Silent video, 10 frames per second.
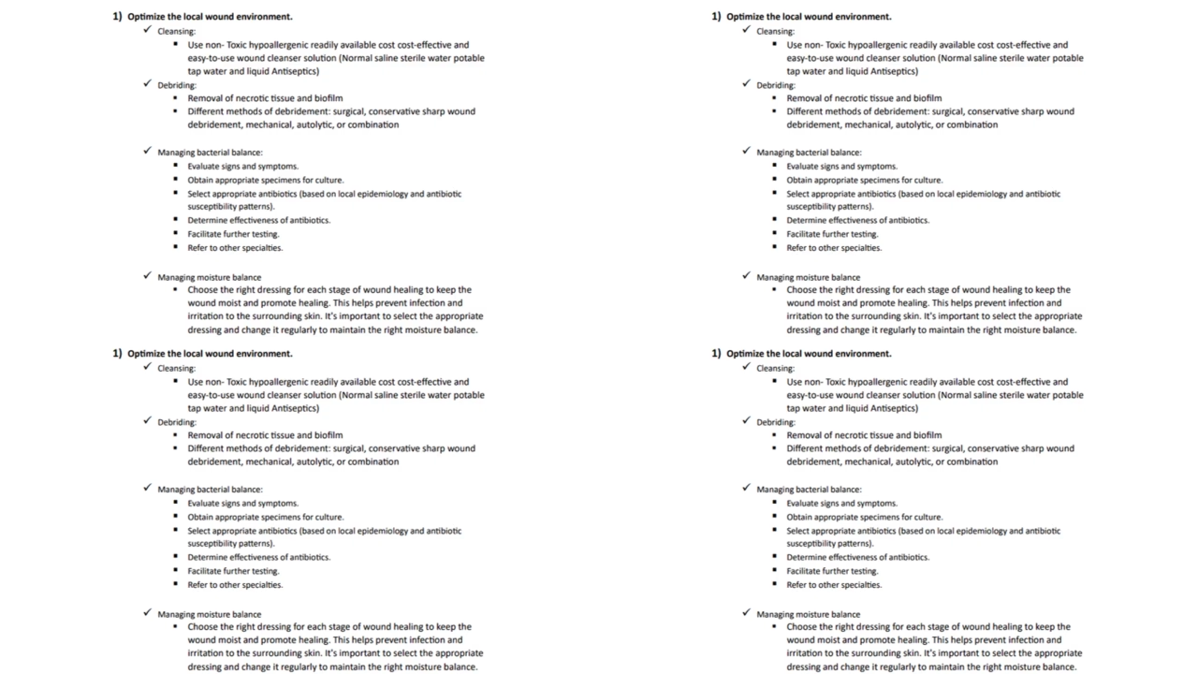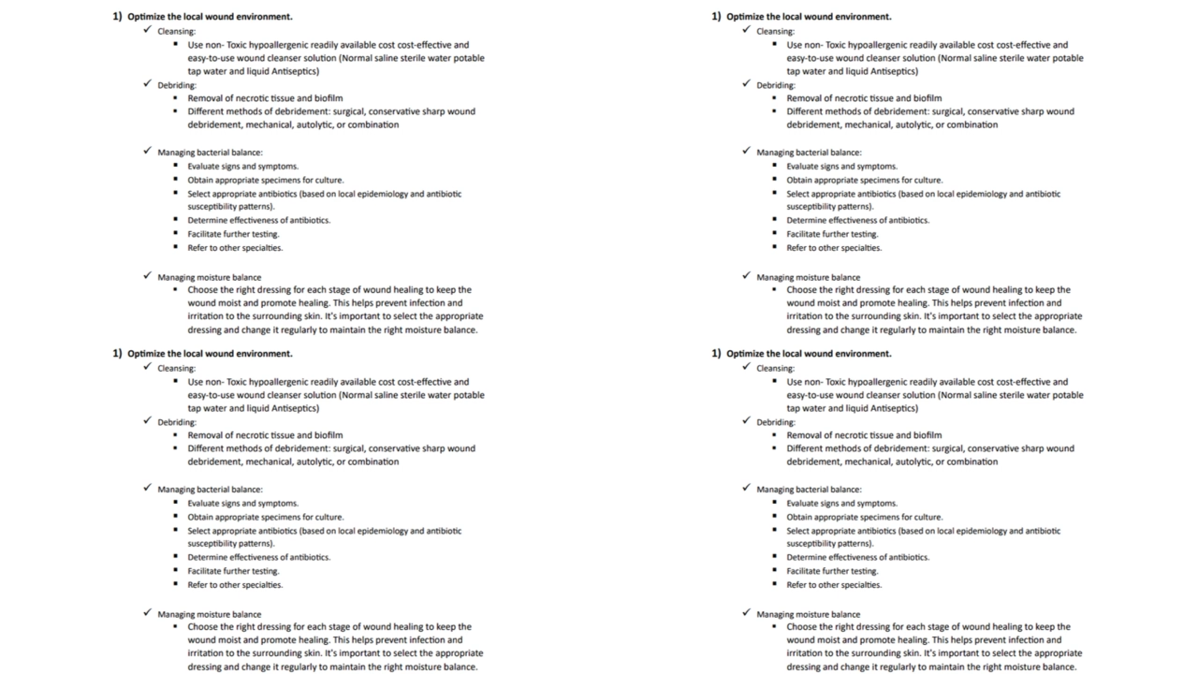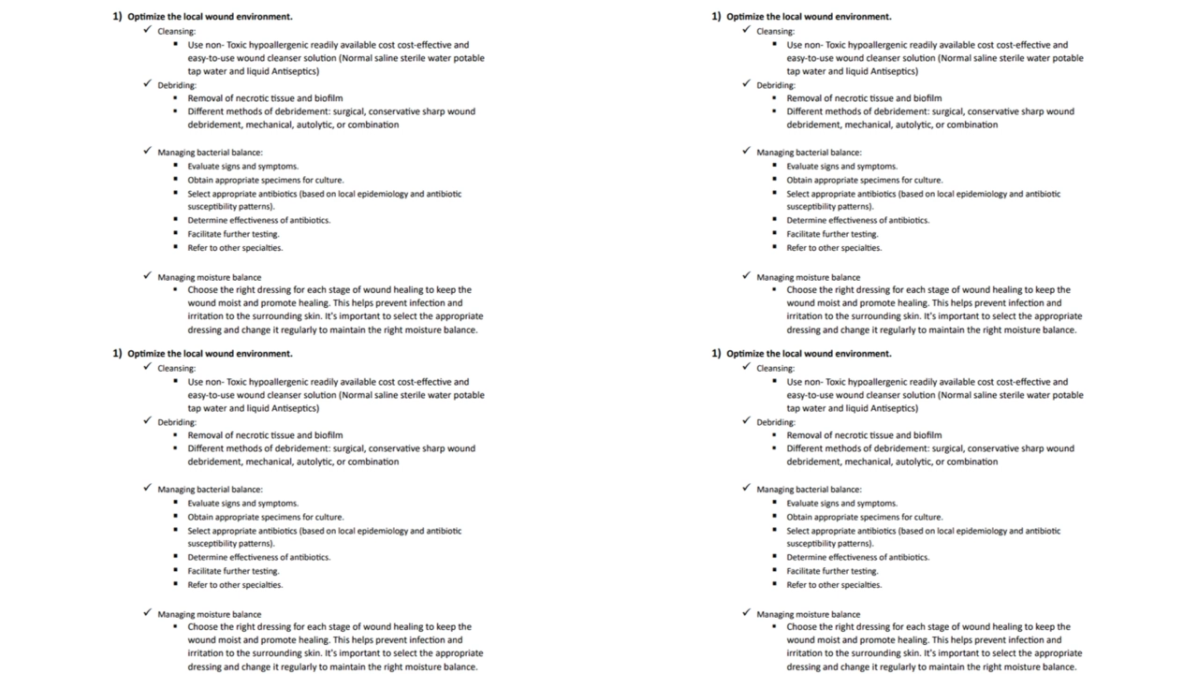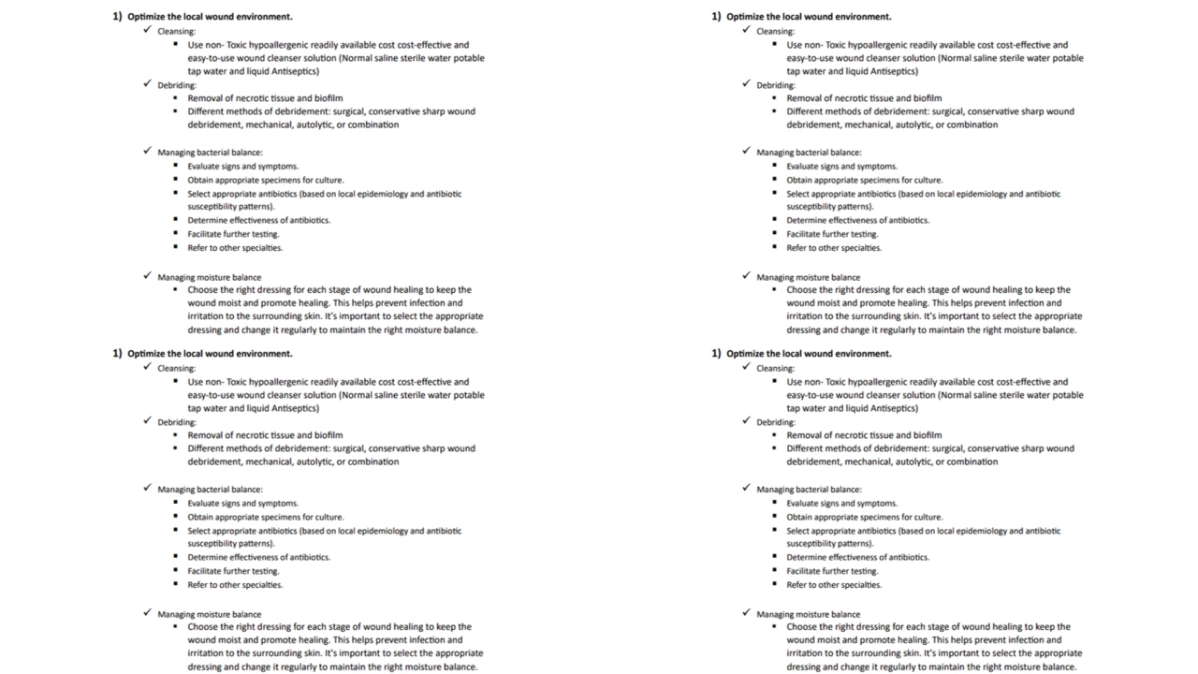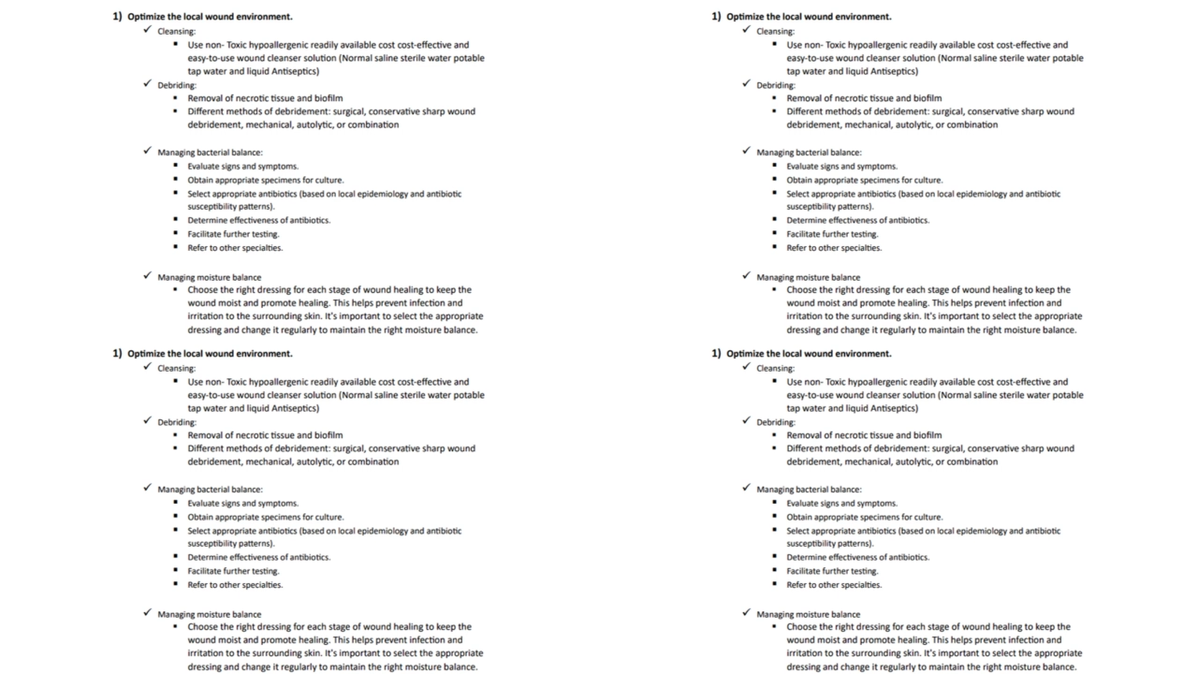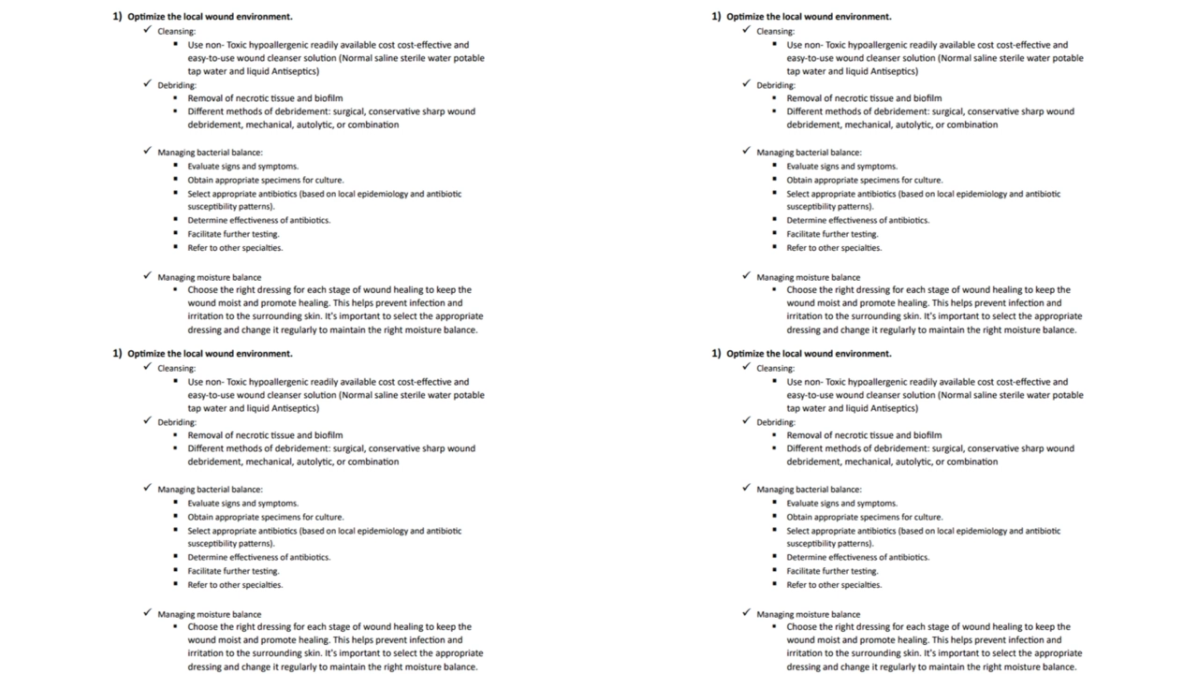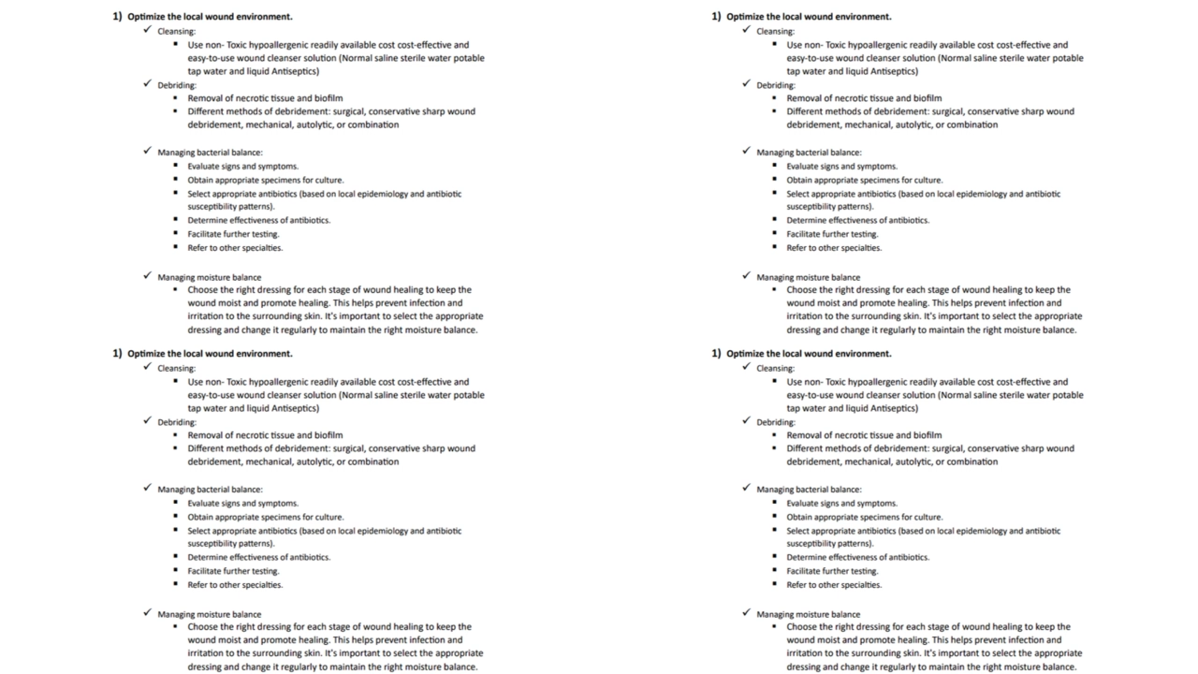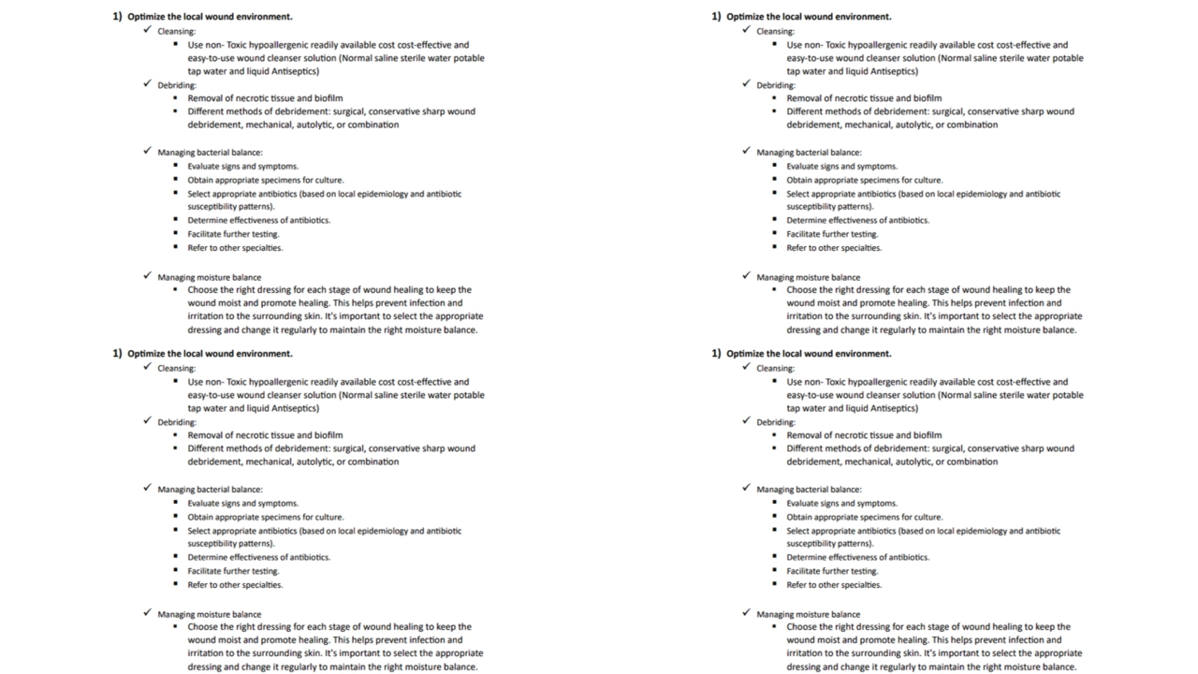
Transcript: Nobody's mouth can be seen.